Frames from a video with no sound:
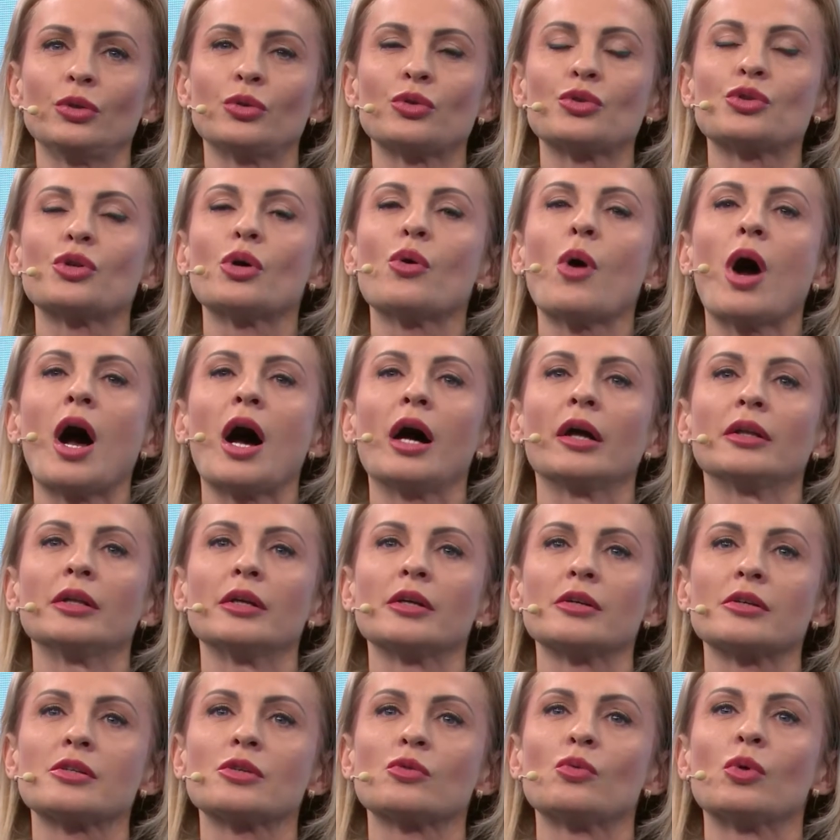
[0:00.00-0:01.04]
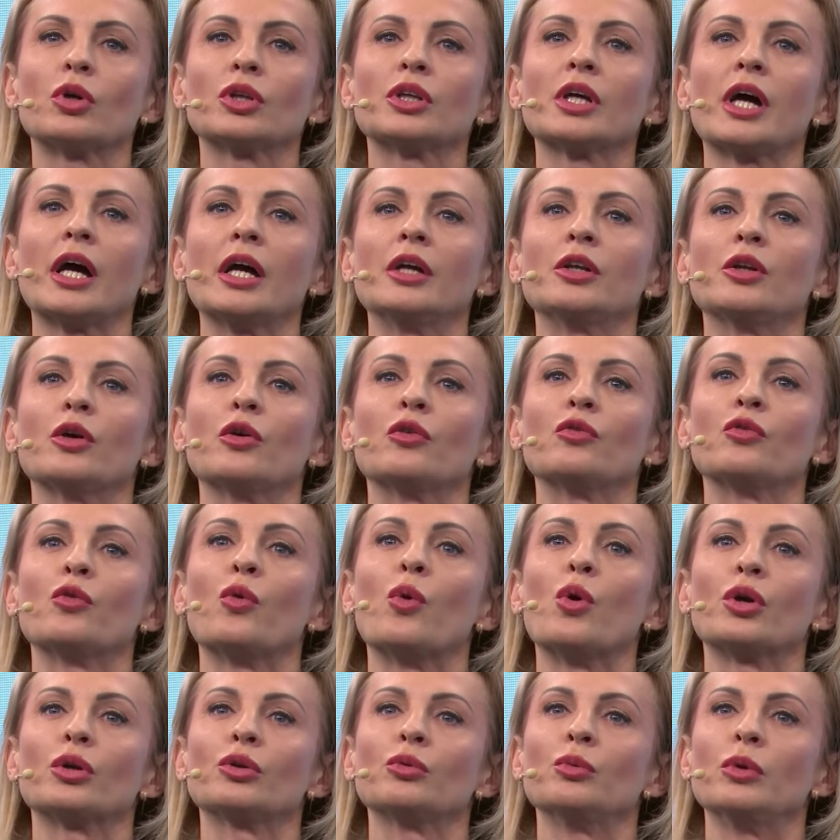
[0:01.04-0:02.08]
to show others what kind of
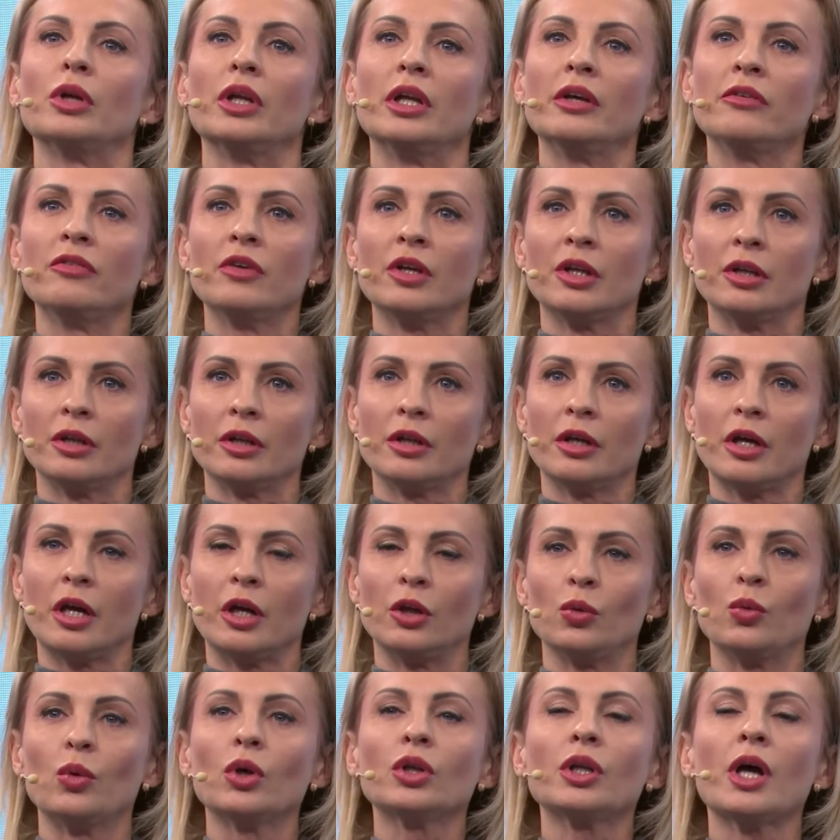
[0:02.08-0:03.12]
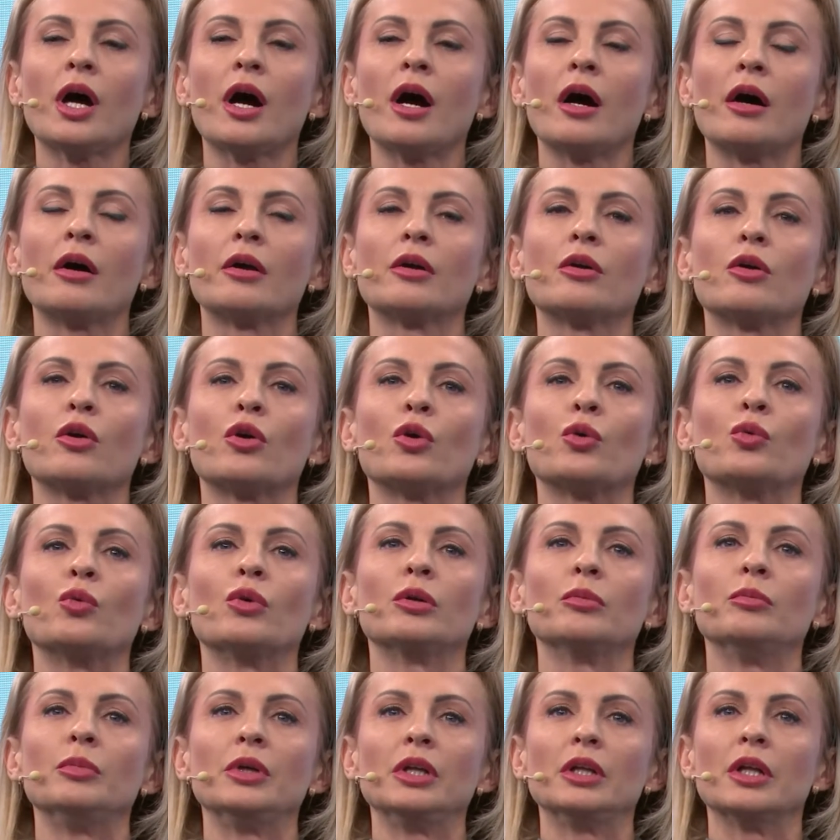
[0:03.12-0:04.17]
world we live in and what are or
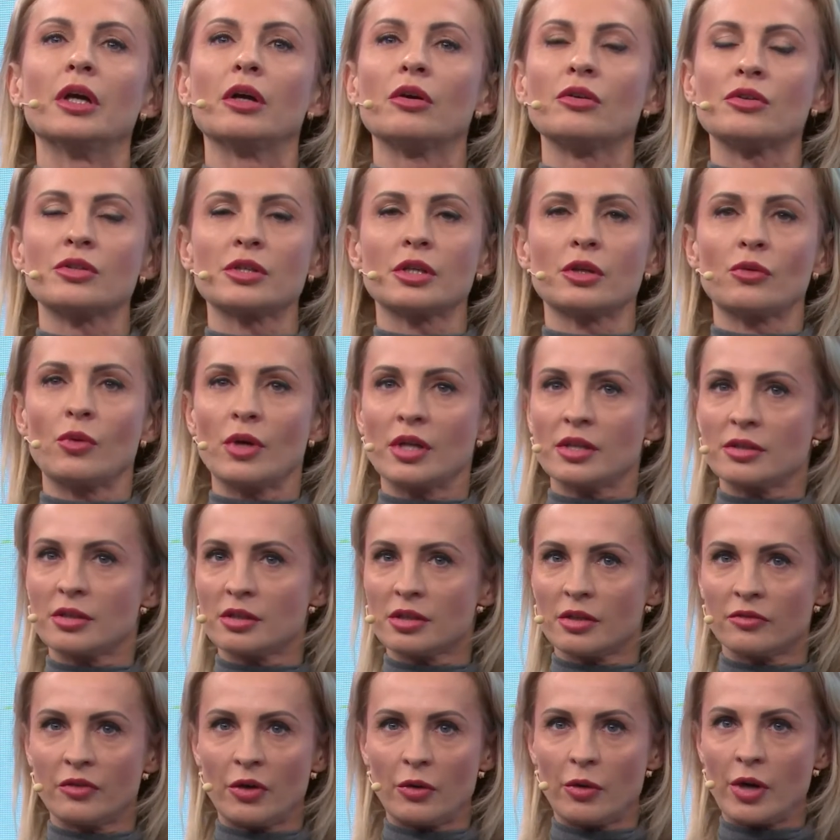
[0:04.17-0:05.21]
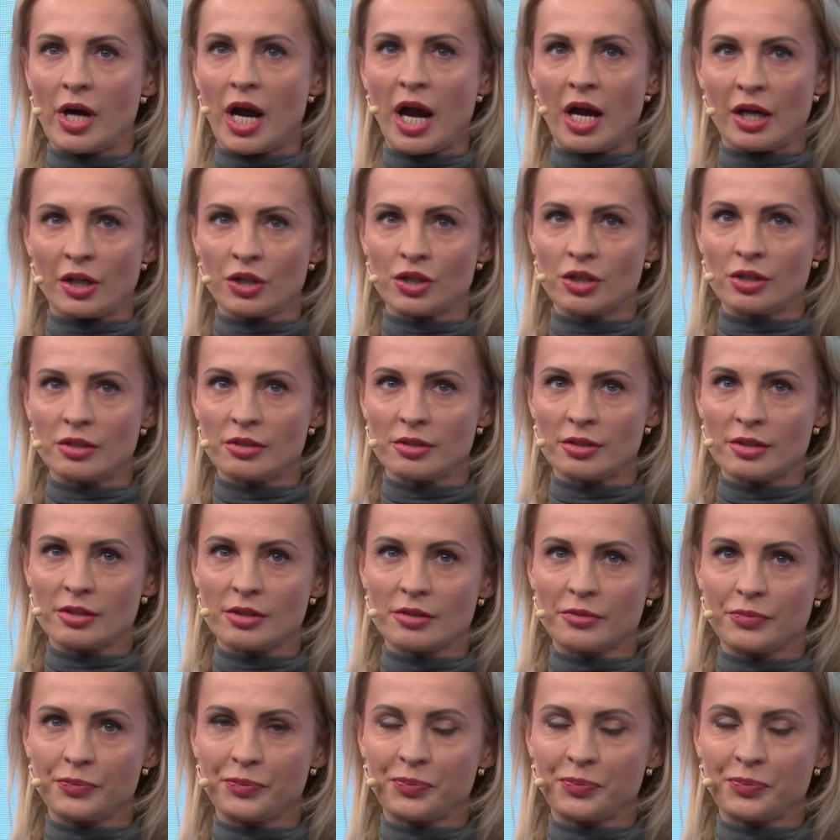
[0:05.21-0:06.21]
will be the consequences of our actions.